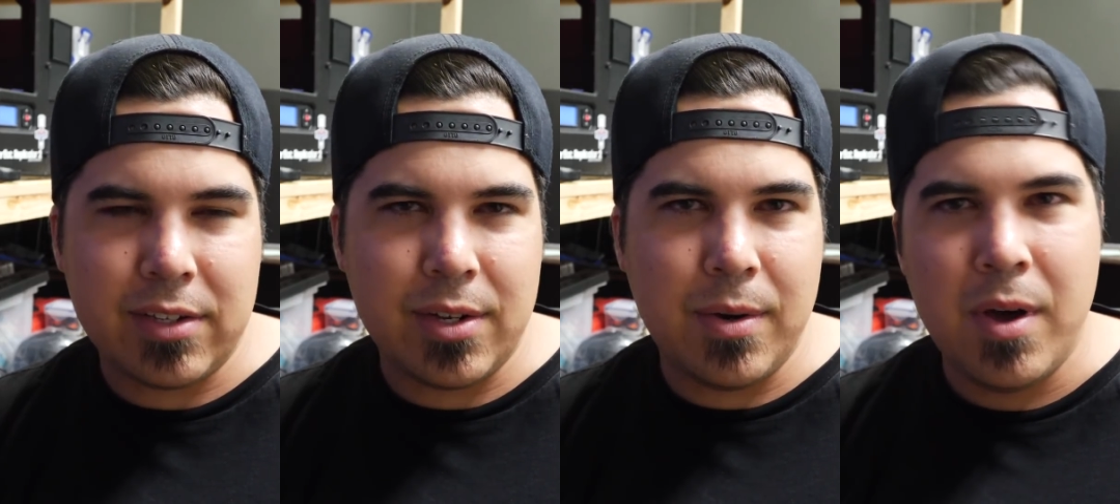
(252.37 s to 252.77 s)

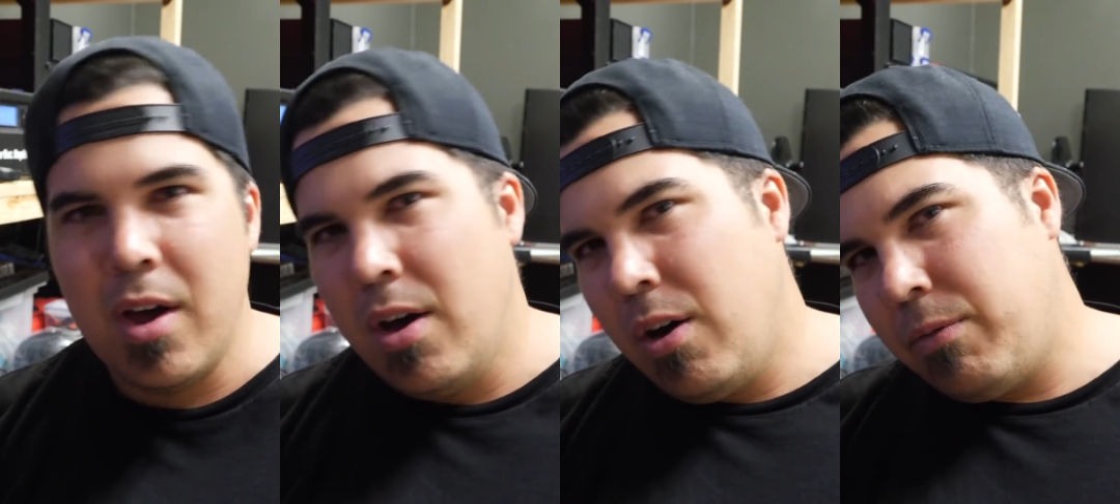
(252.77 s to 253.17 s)
So
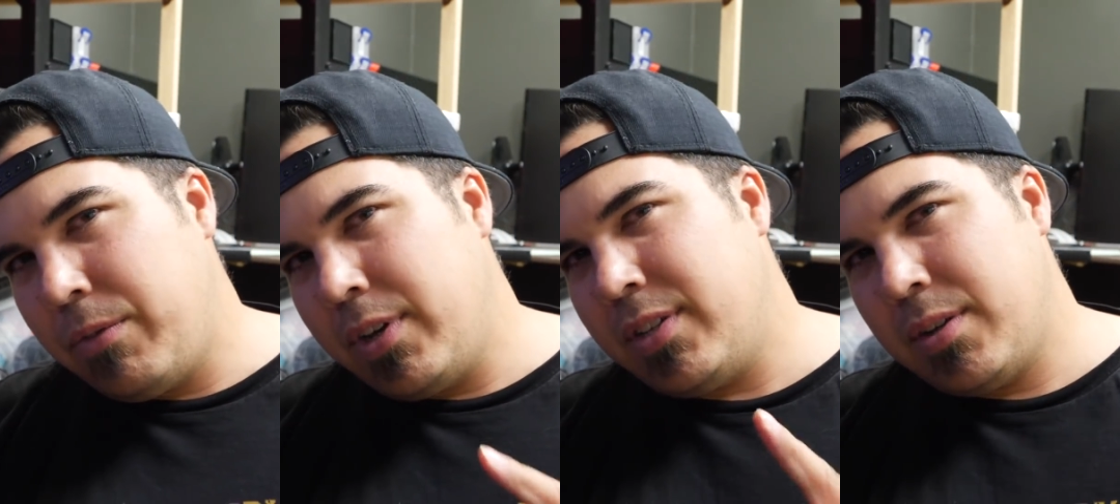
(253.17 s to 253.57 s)

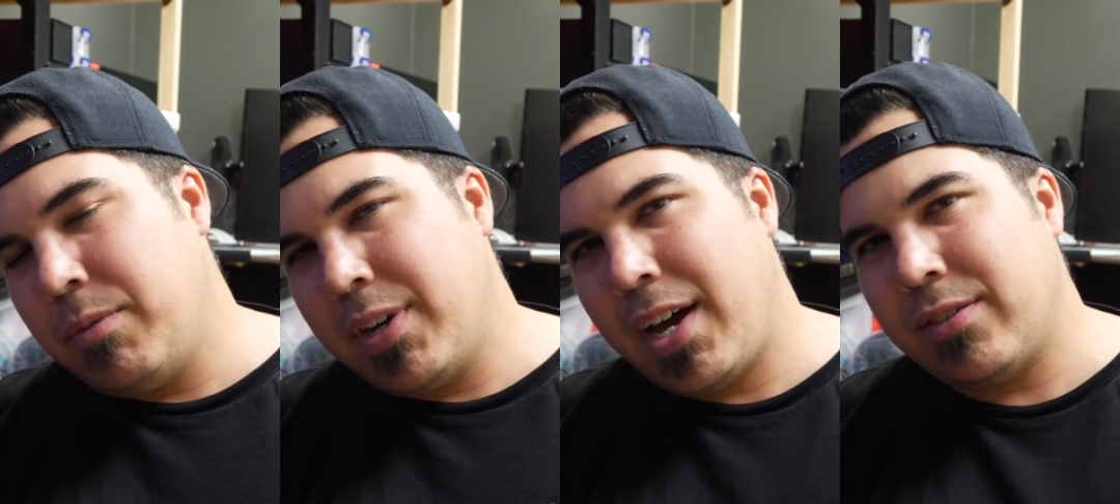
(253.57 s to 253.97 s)
hopefully some
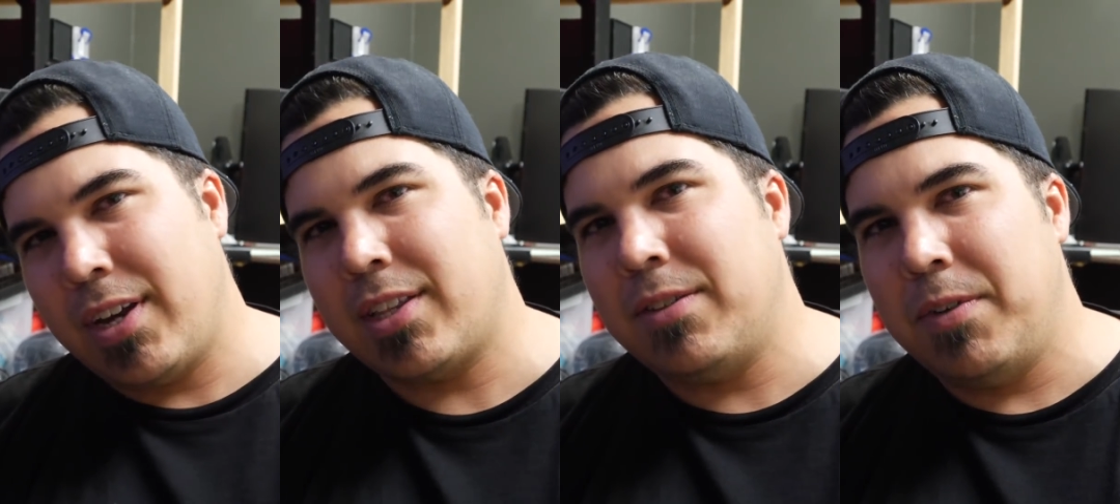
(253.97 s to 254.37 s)
of you guys
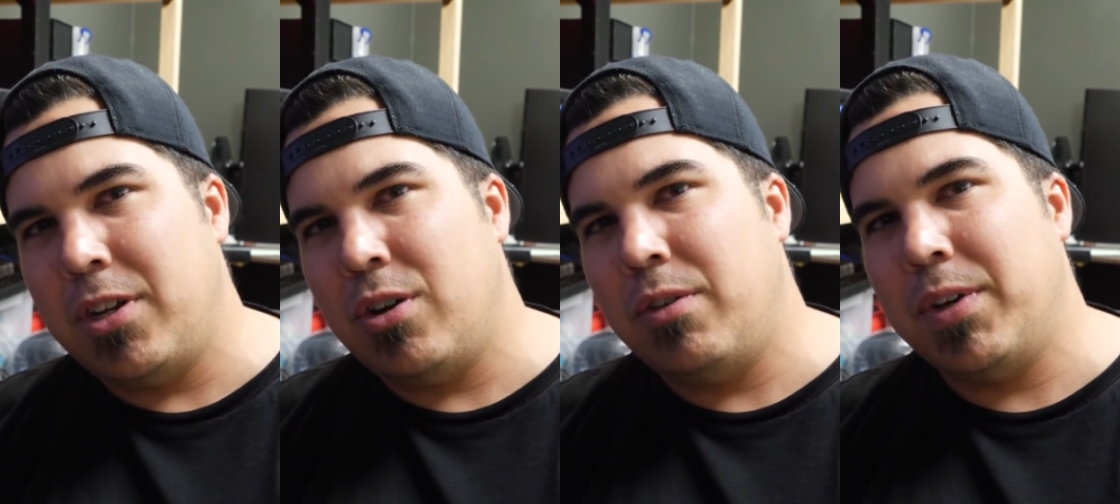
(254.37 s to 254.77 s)
like this
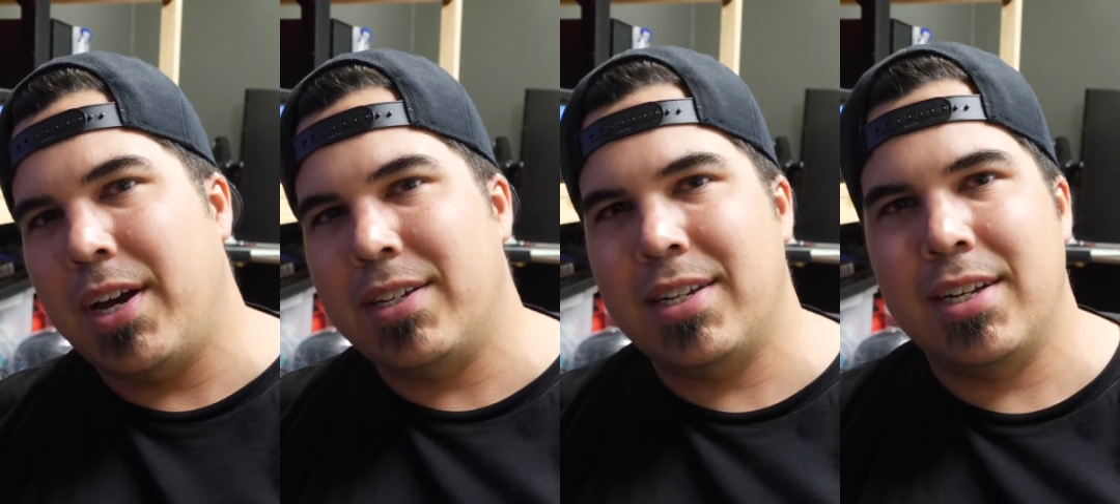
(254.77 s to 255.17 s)
video. If you
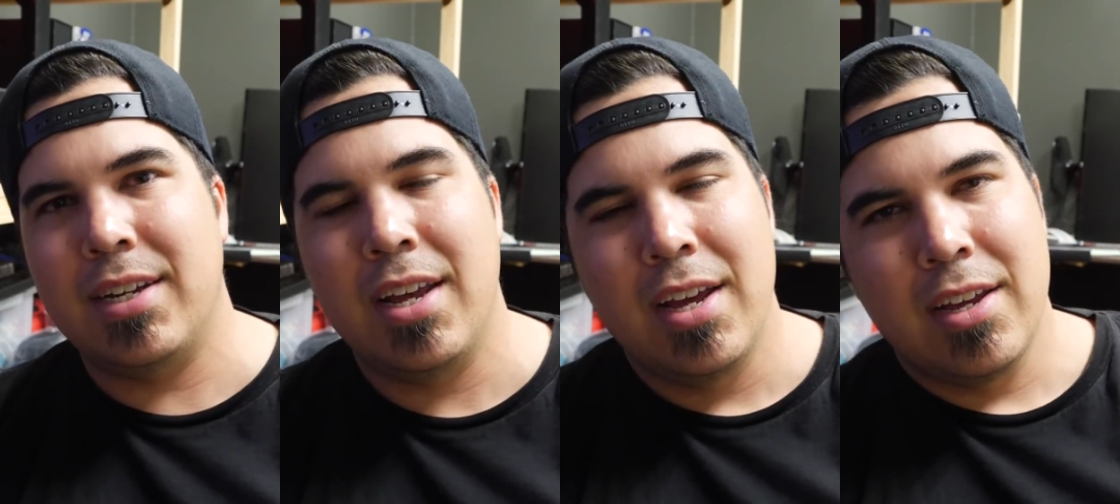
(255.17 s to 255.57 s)
guys did,